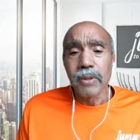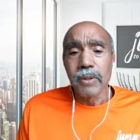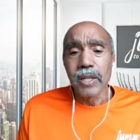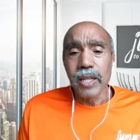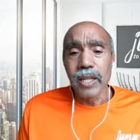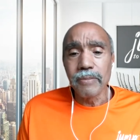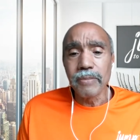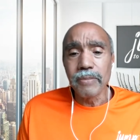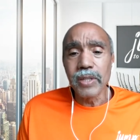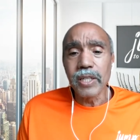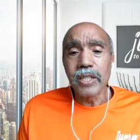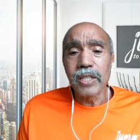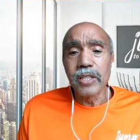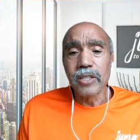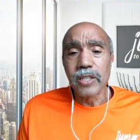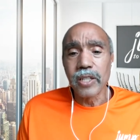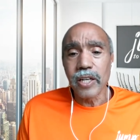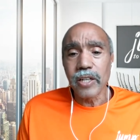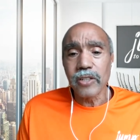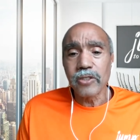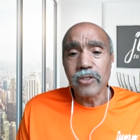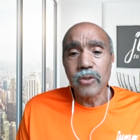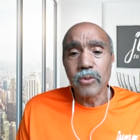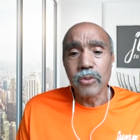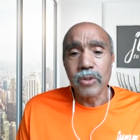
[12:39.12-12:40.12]
but let me
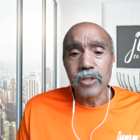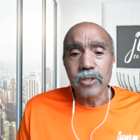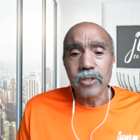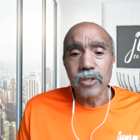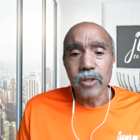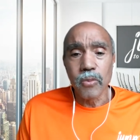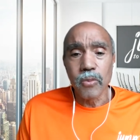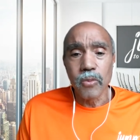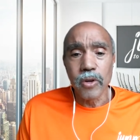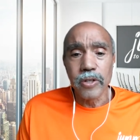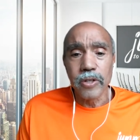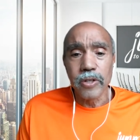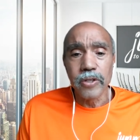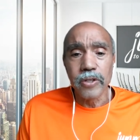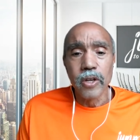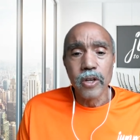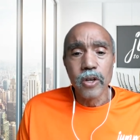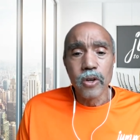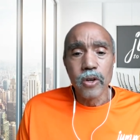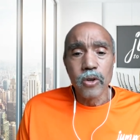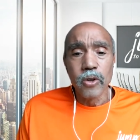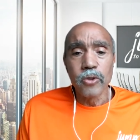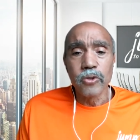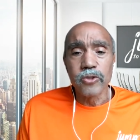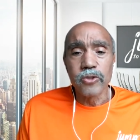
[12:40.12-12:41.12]
connect you with someone
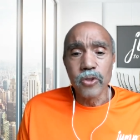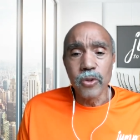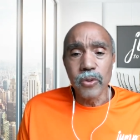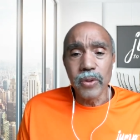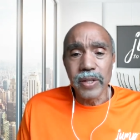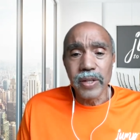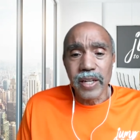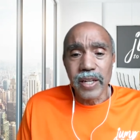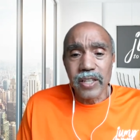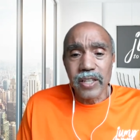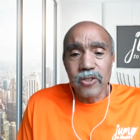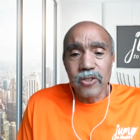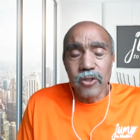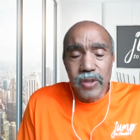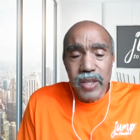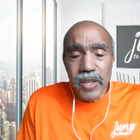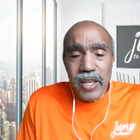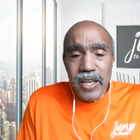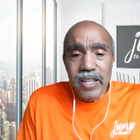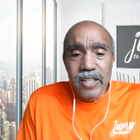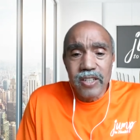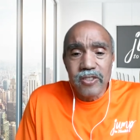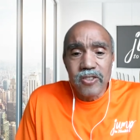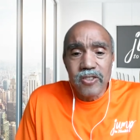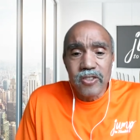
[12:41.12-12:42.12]
who's doing that so
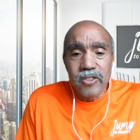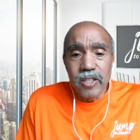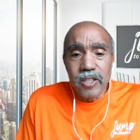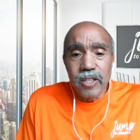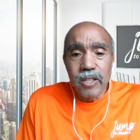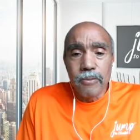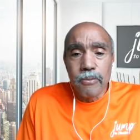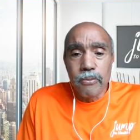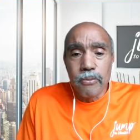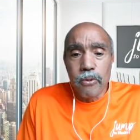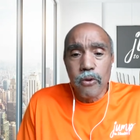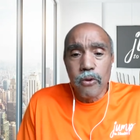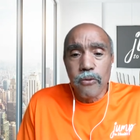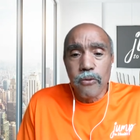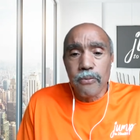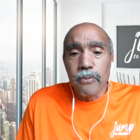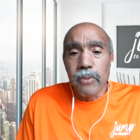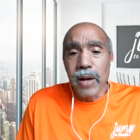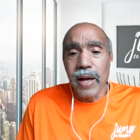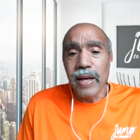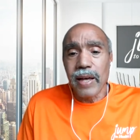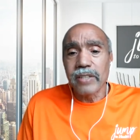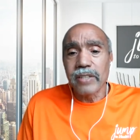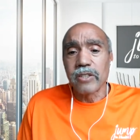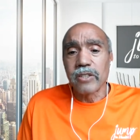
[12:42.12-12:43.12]
they could see proof
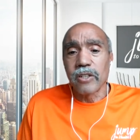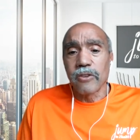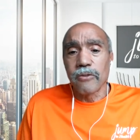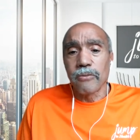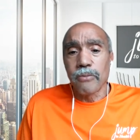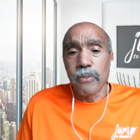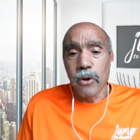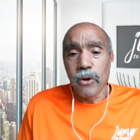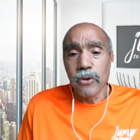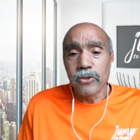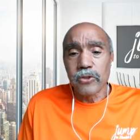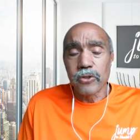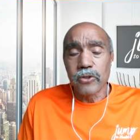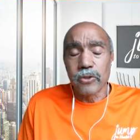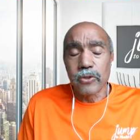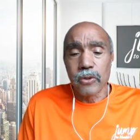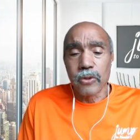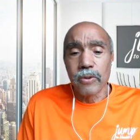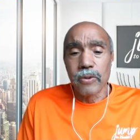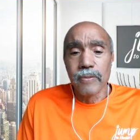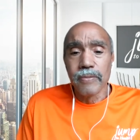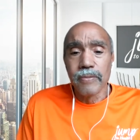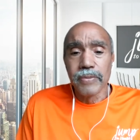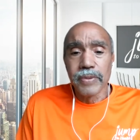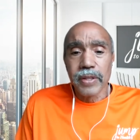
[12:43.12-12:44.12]
positive,
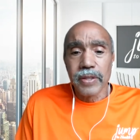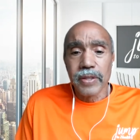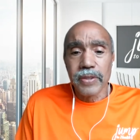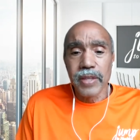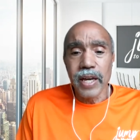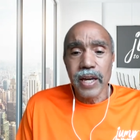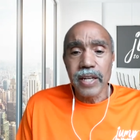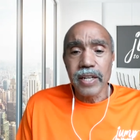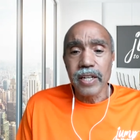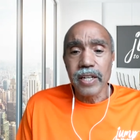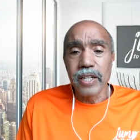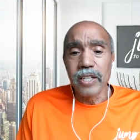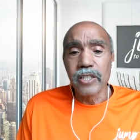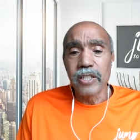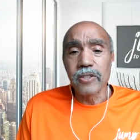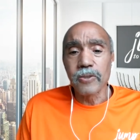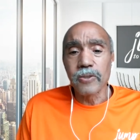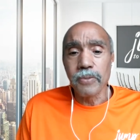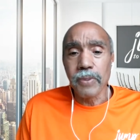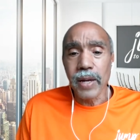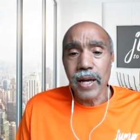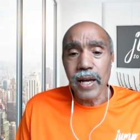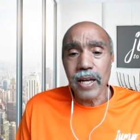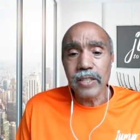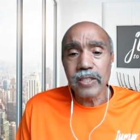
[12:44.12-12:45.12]
personal, that it
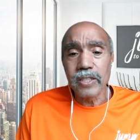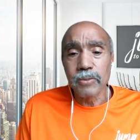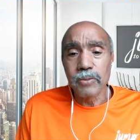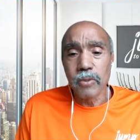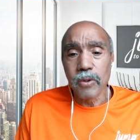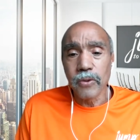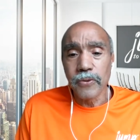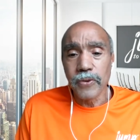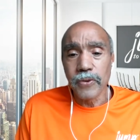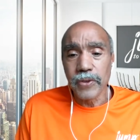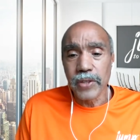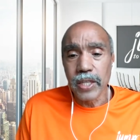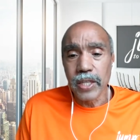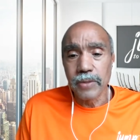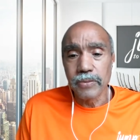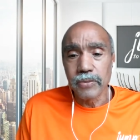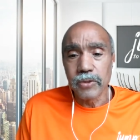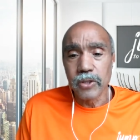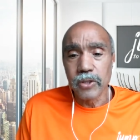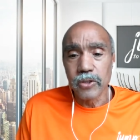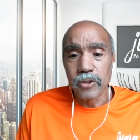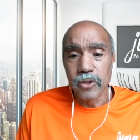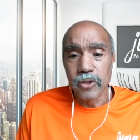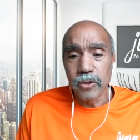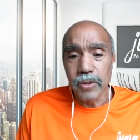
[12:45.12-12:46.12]
is possible for them
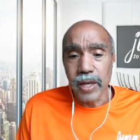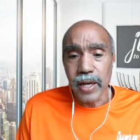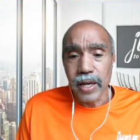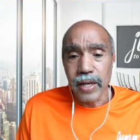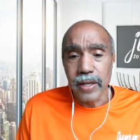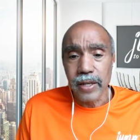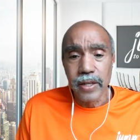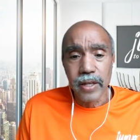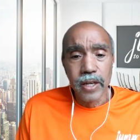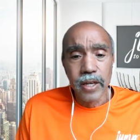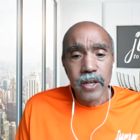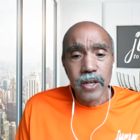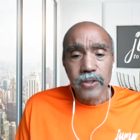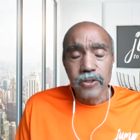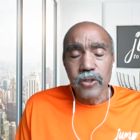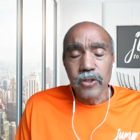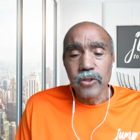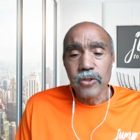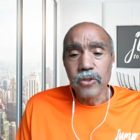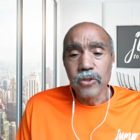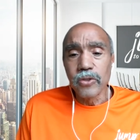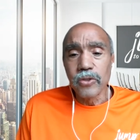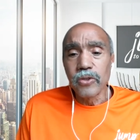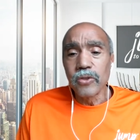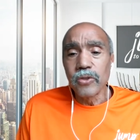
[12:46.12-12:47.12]
to do that. So
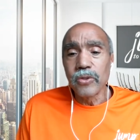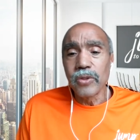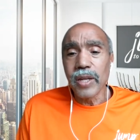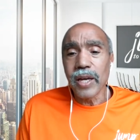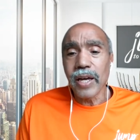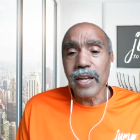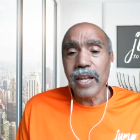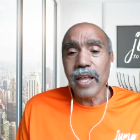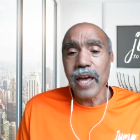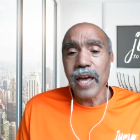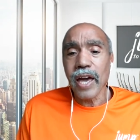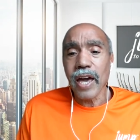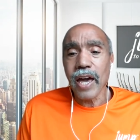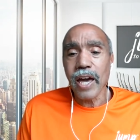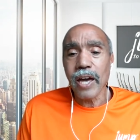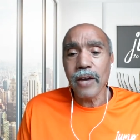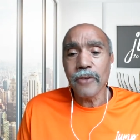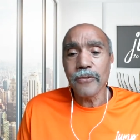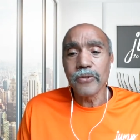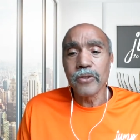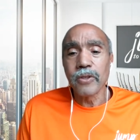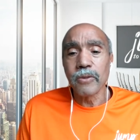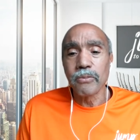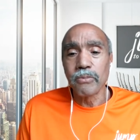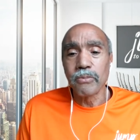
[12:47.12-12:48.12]
you do not
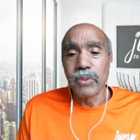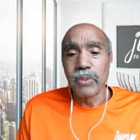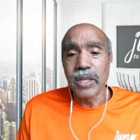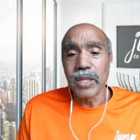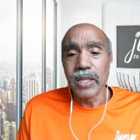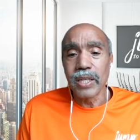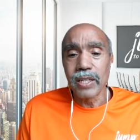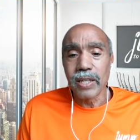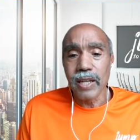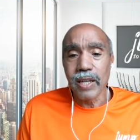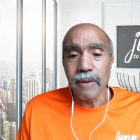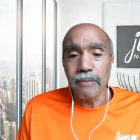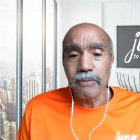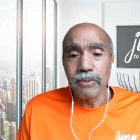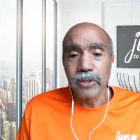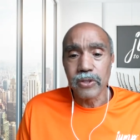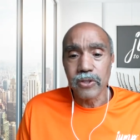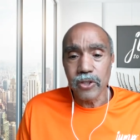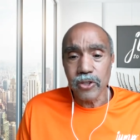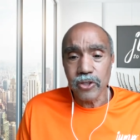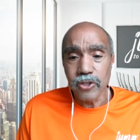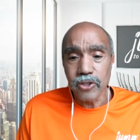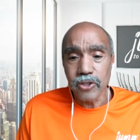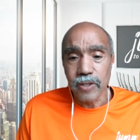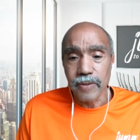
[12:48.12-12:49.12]
have to be in that
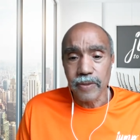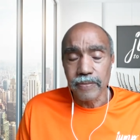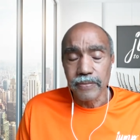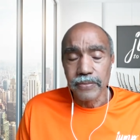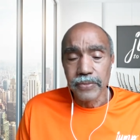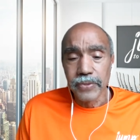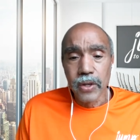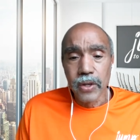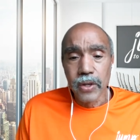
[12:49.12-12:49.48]
position.